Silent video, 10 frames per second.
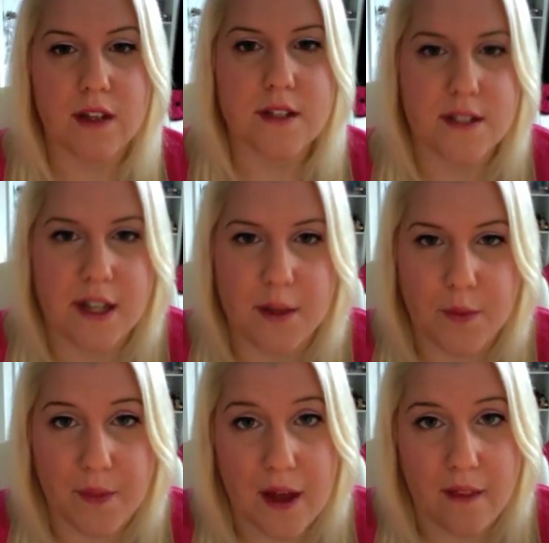Staying
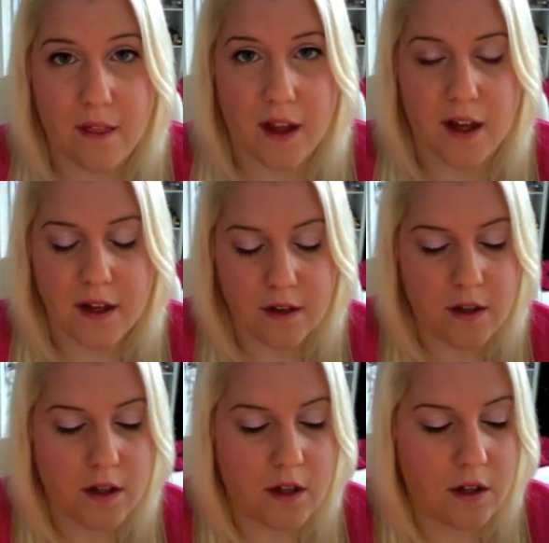with that line,
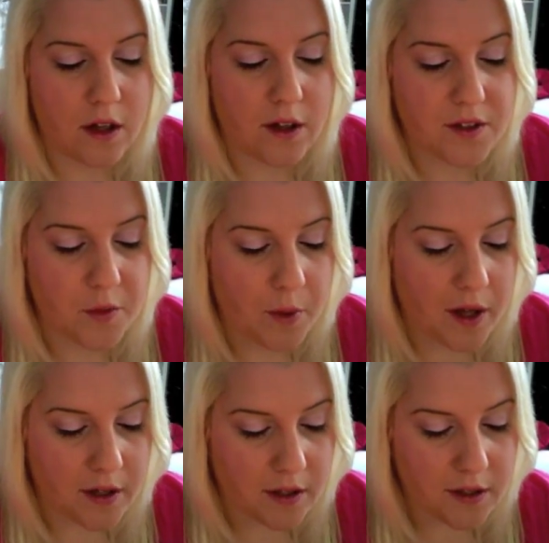I also
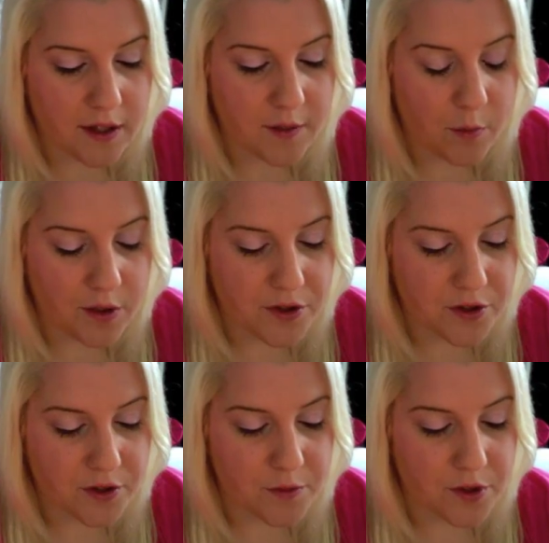bought Clean
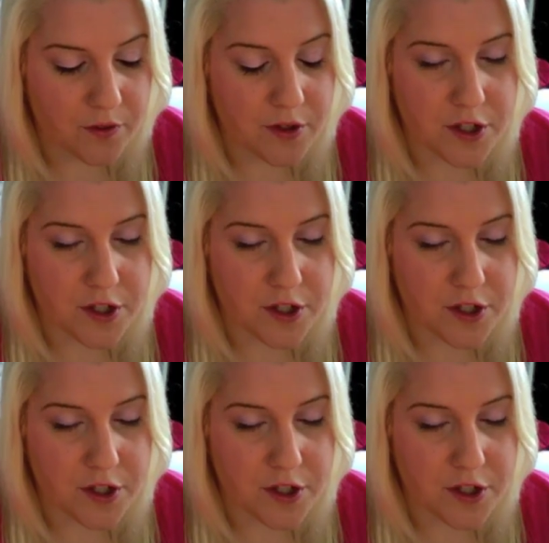Moisture Absorbent